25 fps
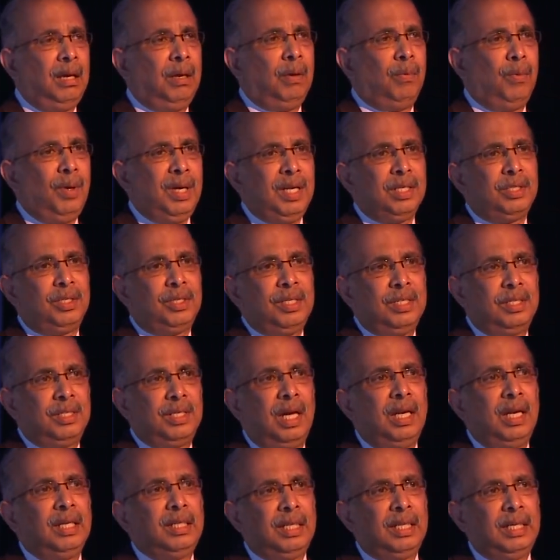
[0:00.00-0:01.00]
what has
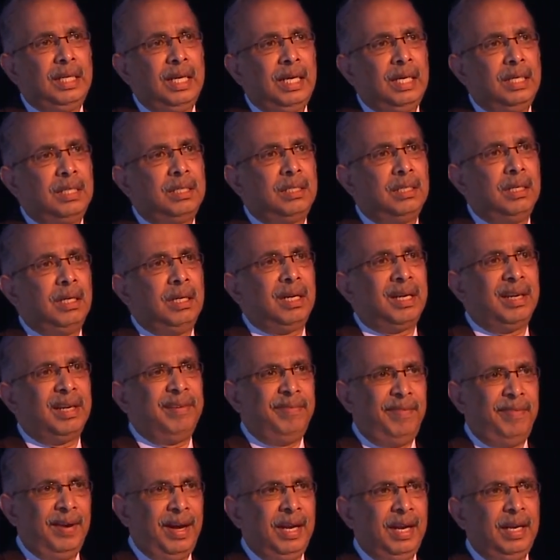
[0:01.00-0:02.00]
resulted is
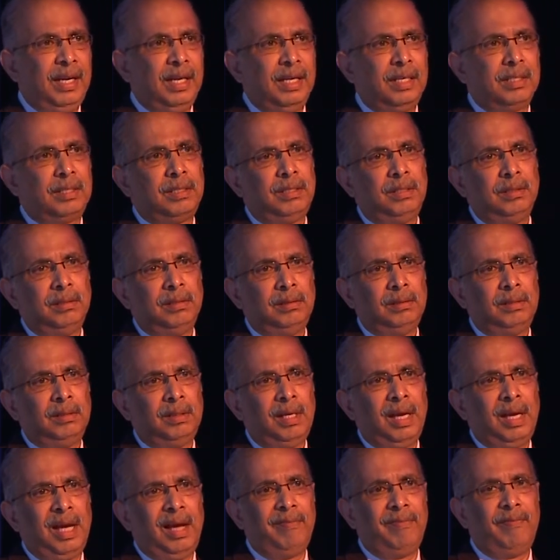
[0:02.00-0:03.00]
refiners
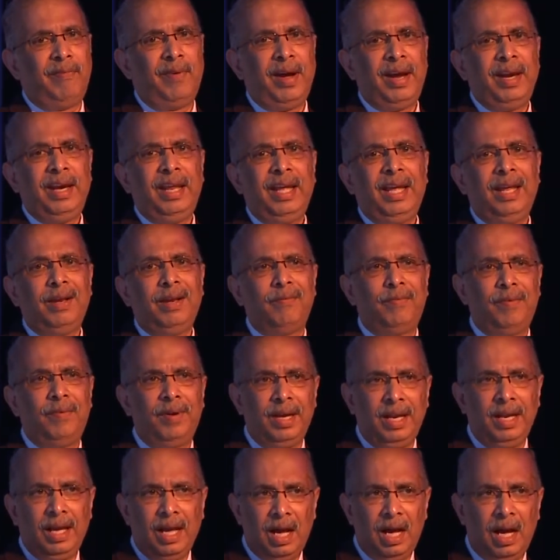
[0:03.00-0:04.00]
are finding it
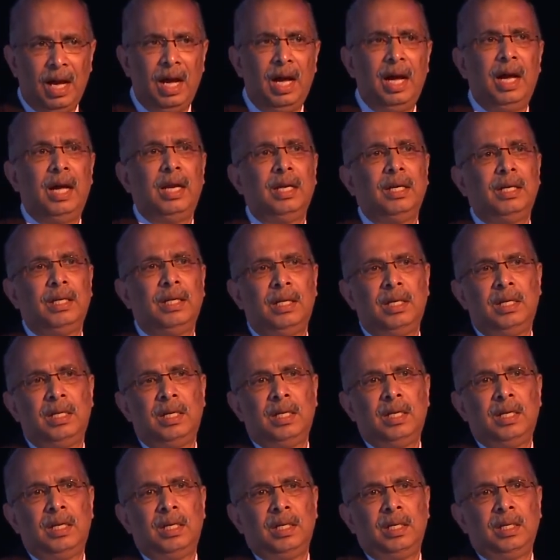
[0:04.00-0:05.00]
very hard
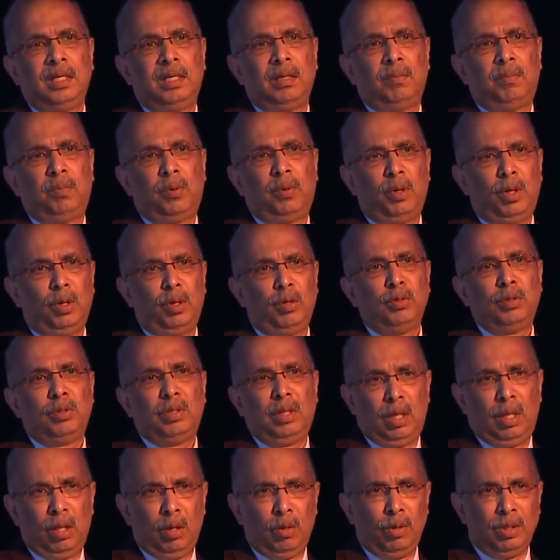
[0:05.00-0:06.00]
to produce
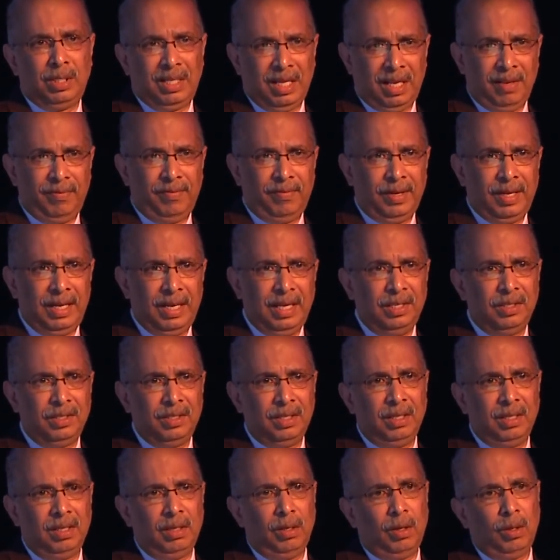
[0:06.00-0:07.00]
low sulfur
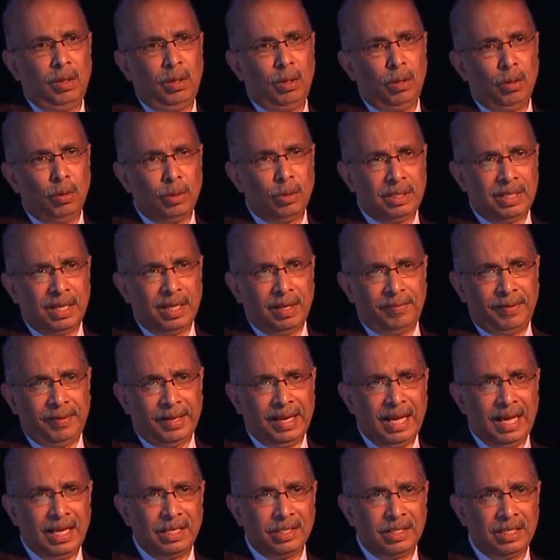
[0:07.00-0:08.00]
diesel or low sulfur
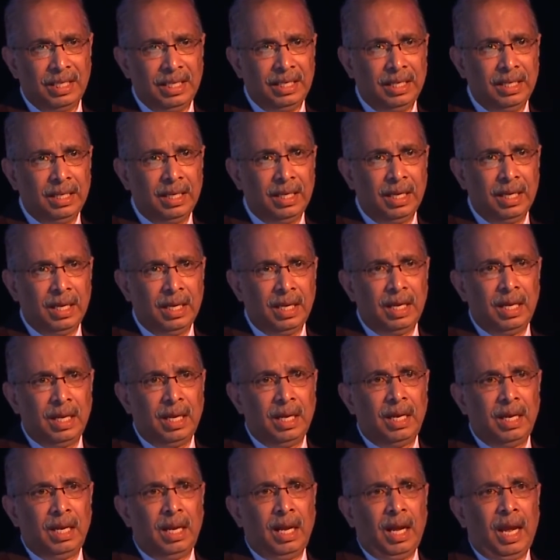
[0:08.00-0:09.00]
gasoline,
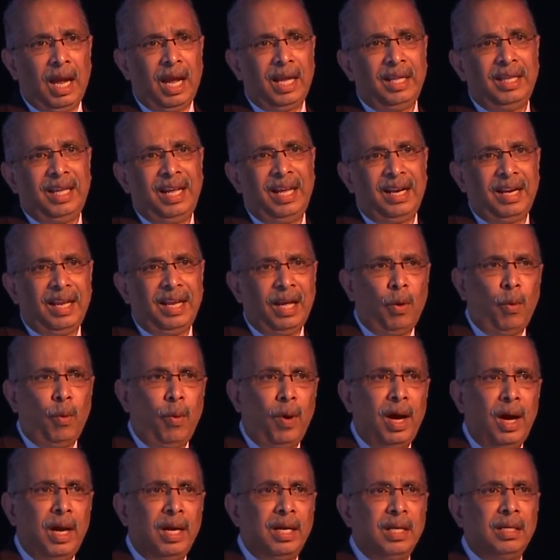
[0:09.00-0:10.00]
and they
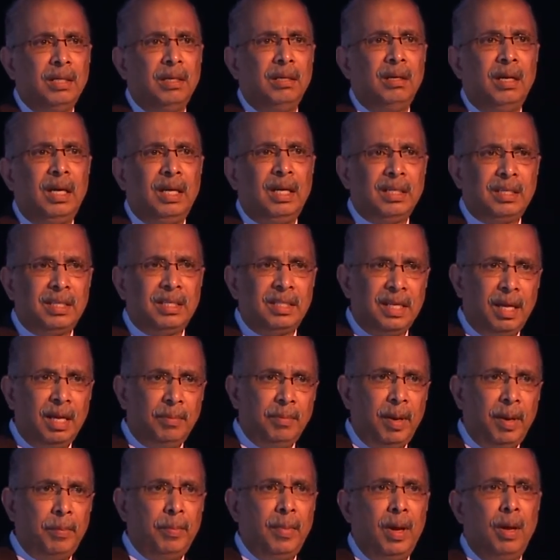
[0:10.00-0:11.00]
require
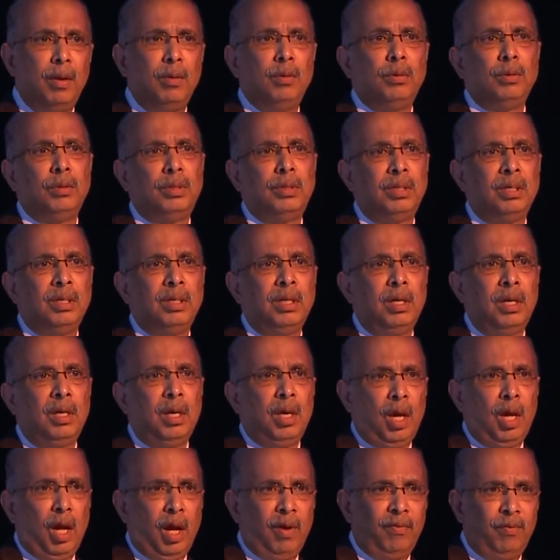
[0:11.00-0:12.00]
some amount
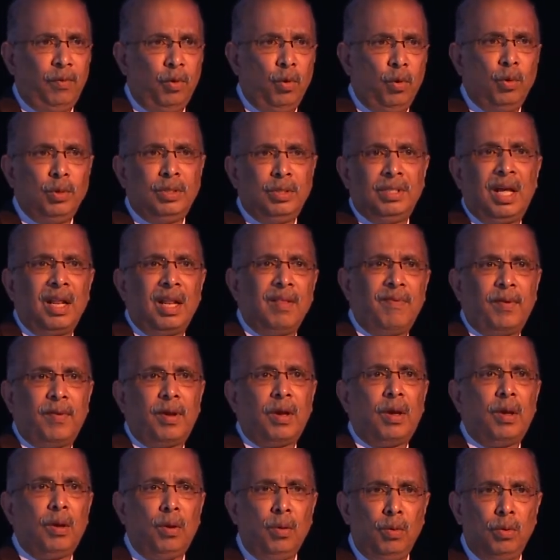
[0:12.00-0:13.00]
of low sulfur
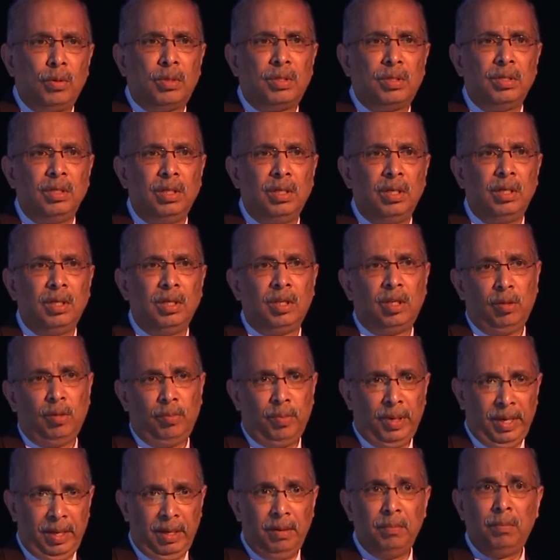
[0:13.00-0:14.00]
crudes to
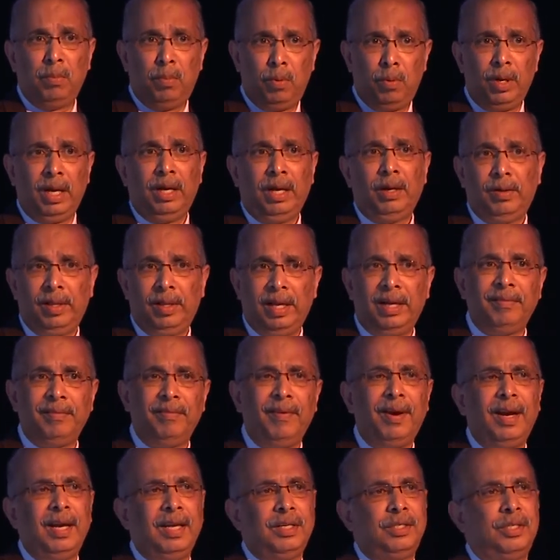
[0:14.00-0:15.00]
be put into the
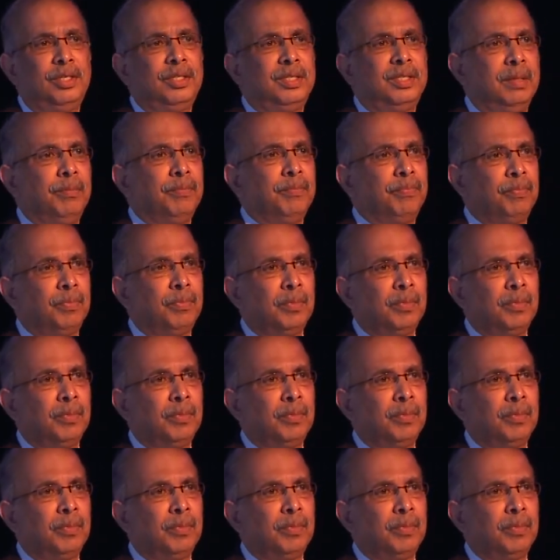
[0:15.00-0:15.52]
refining system.